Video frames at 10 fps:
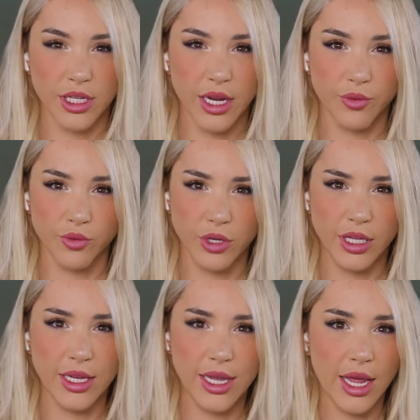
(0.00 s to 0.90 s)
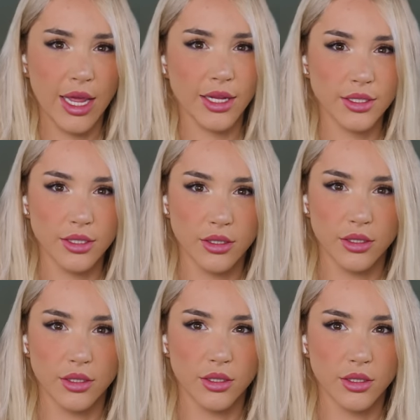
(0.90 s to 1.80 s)
that I really can't
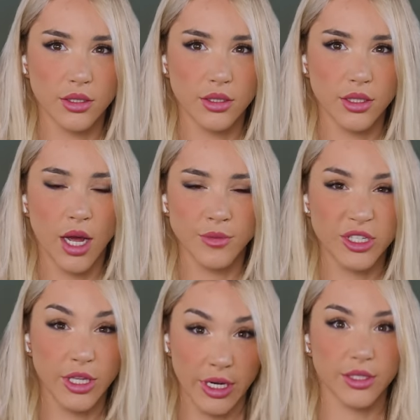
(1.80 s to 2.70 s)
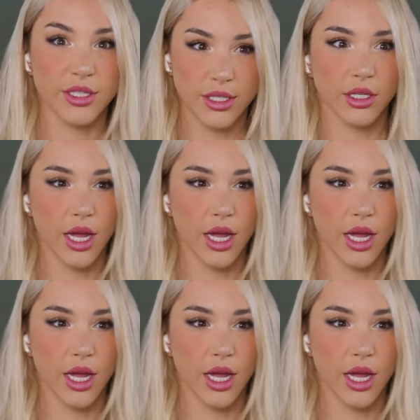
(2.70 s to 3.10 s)
I'm like still